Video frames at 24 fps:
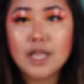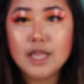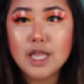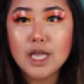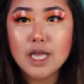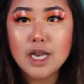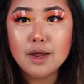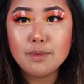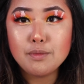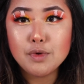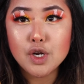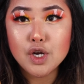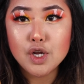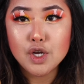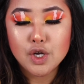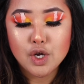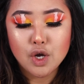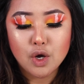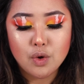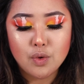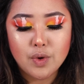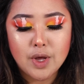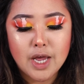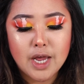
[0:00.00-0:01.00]
And then I'm gonna
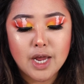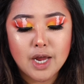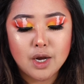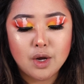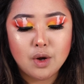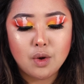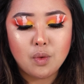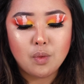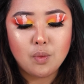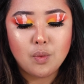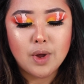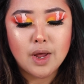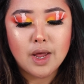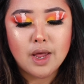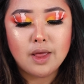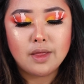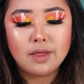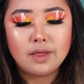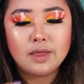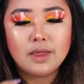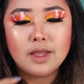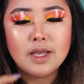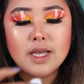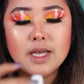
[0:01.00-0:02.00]
go in
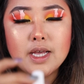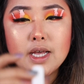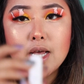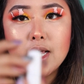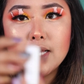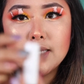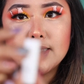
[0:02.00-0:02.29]
with the